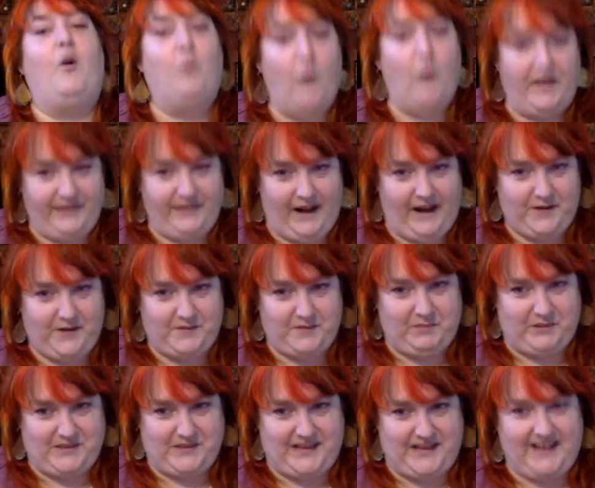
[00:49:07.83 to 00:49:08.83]

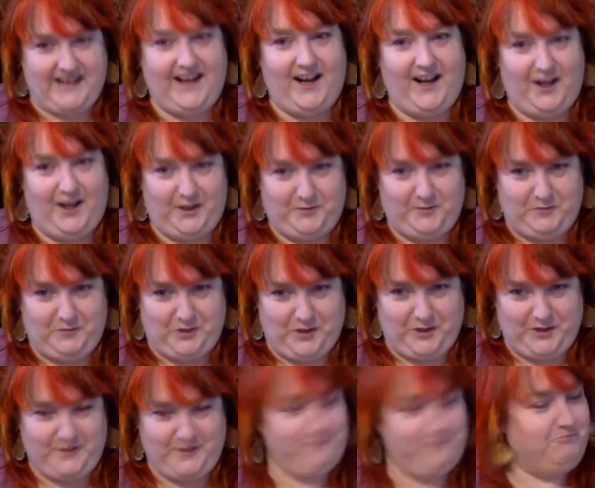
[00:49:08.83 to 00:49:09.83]
1000%,
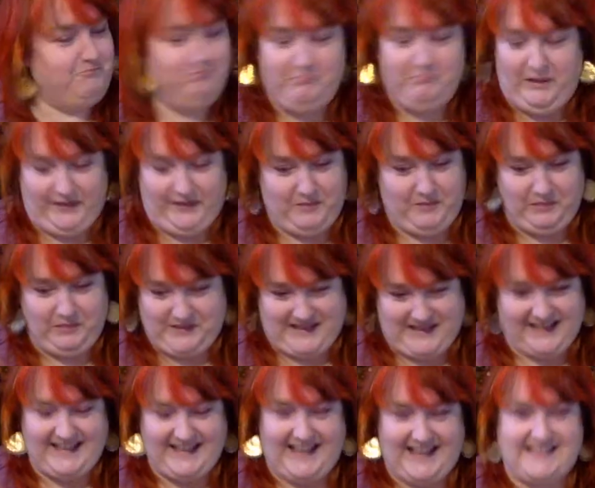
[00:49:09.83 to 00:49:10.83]

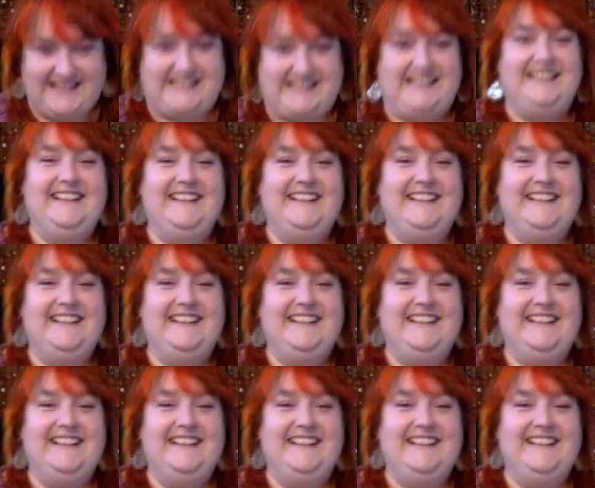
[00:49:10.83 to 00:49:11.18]
100,000,000%, yes.